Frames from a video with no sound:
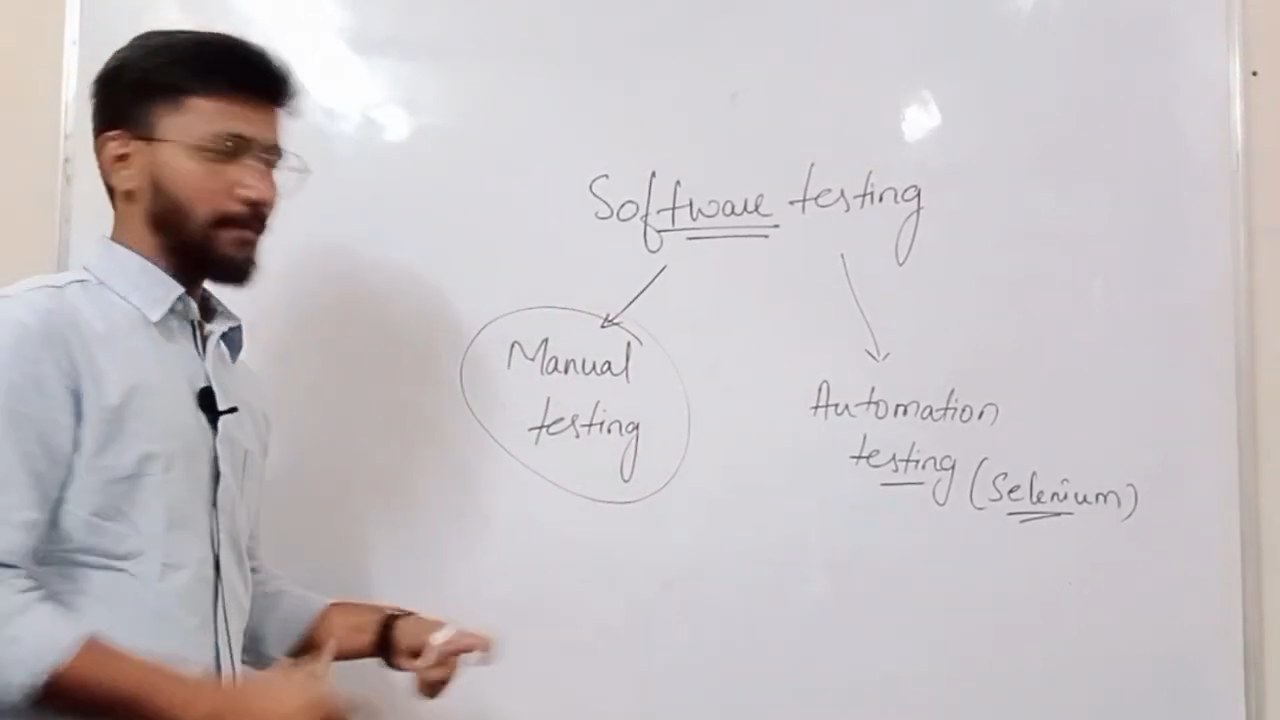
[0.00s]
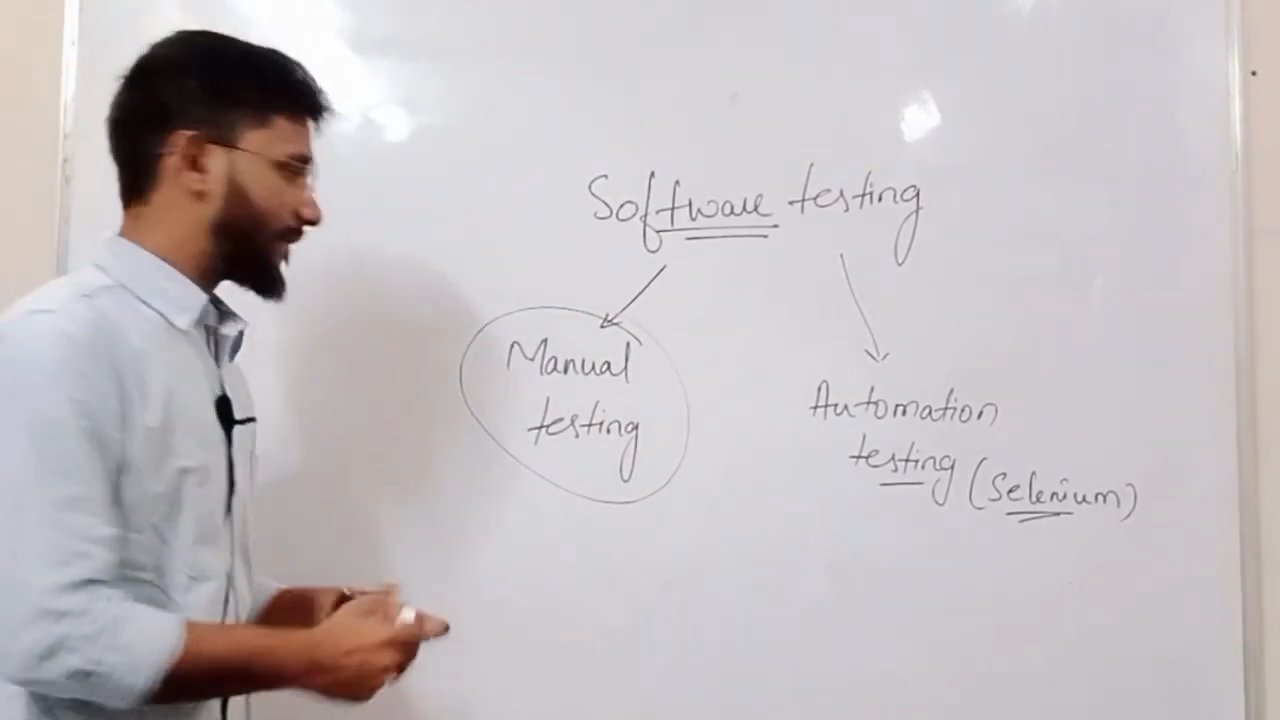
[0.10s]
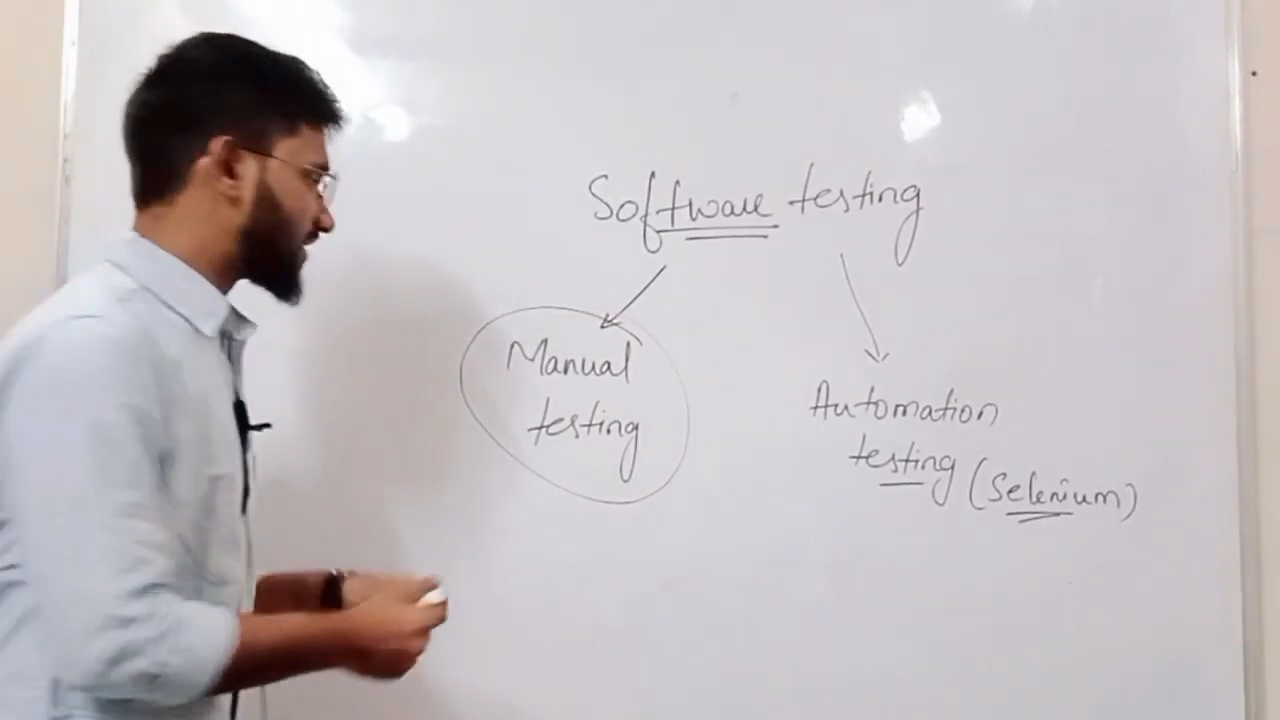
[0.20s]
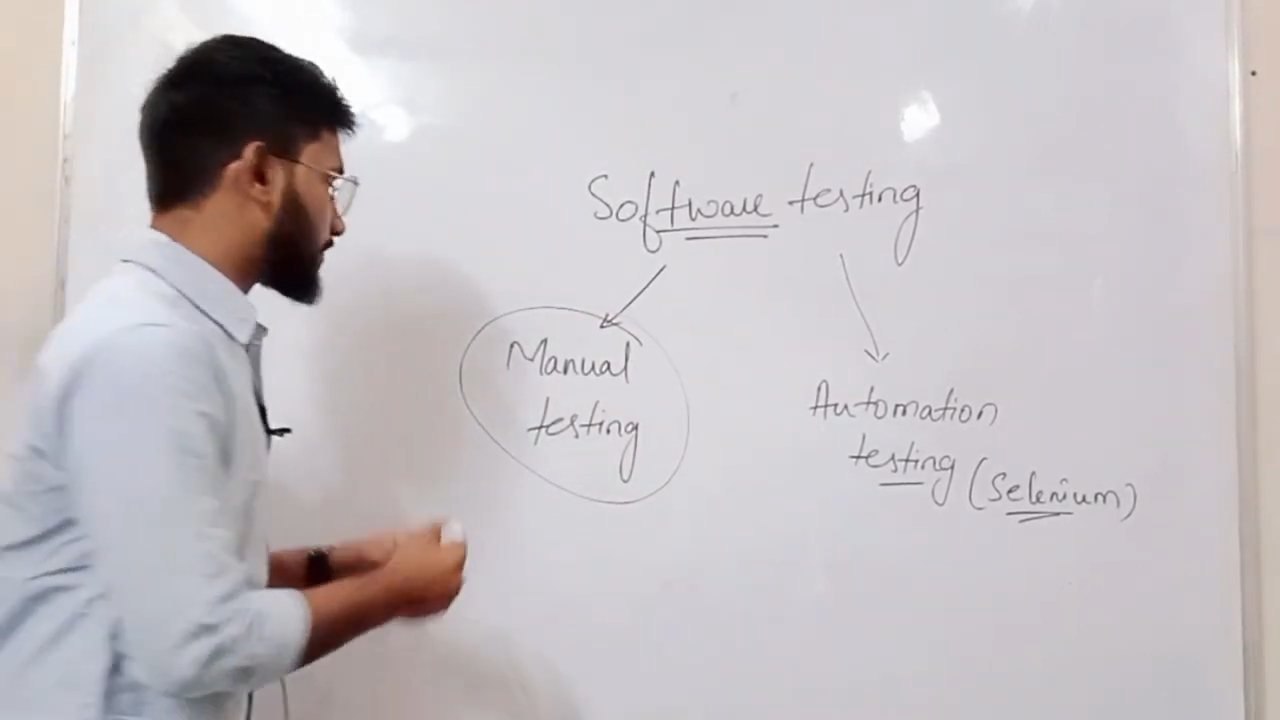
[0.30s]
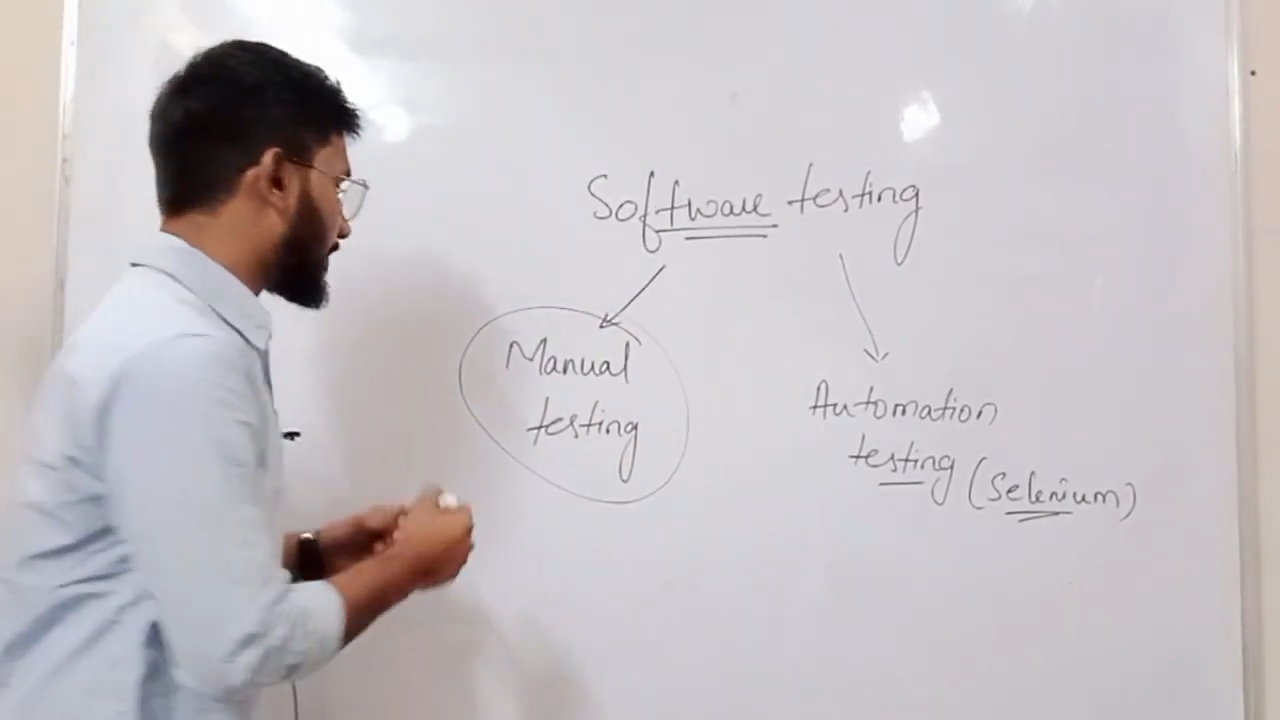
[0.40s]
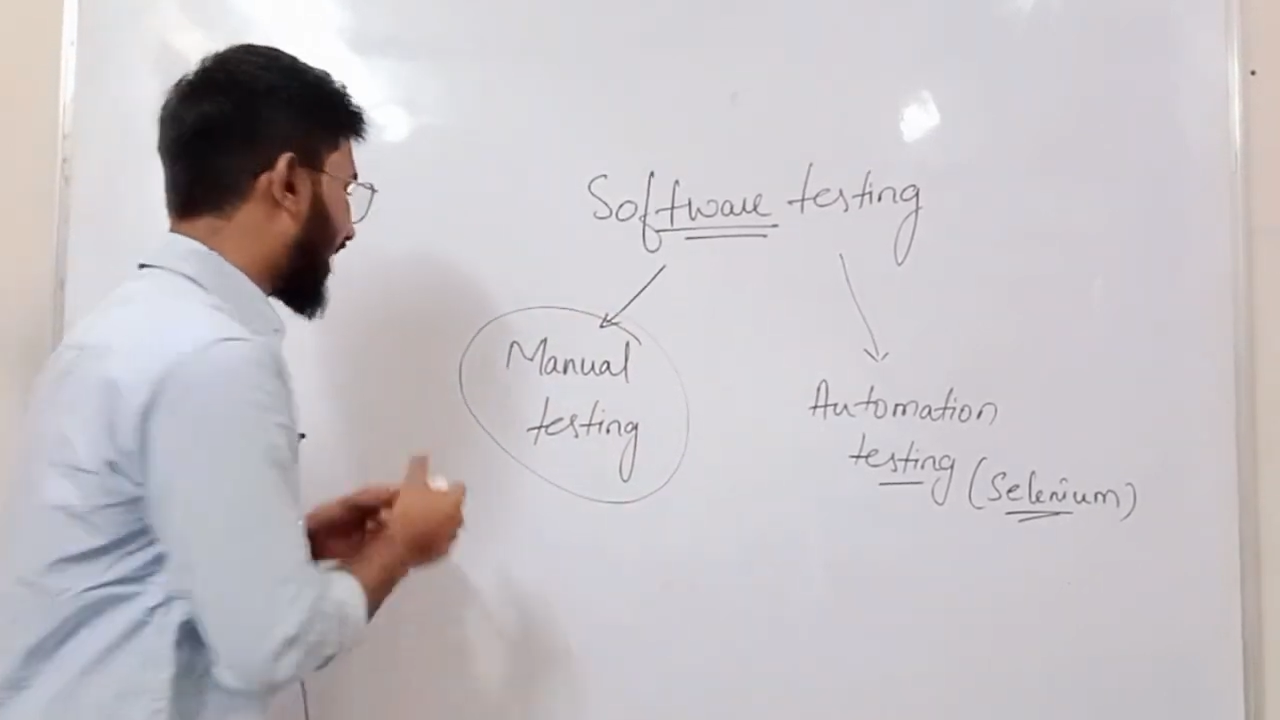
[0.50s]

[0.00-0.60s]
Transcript: Means